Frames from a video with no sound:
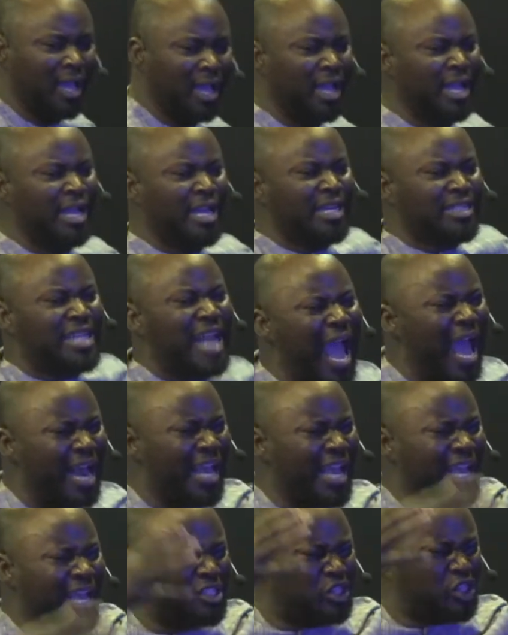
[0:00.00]
There
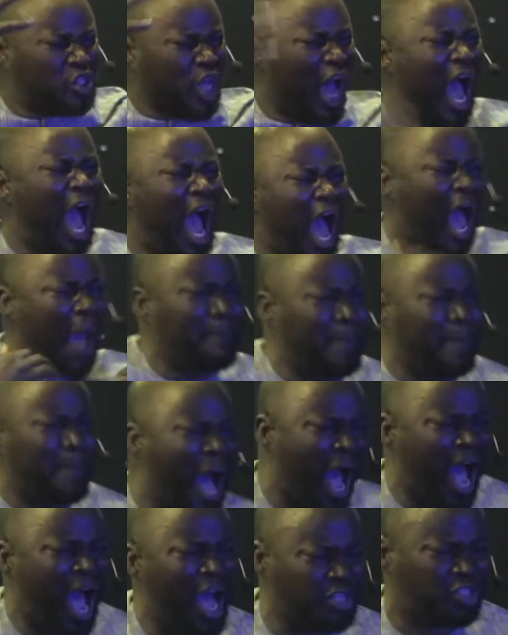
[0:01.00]
is so
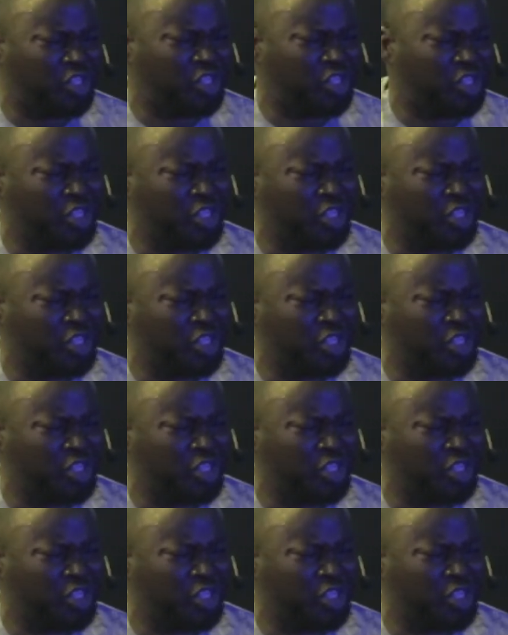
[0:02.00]
much.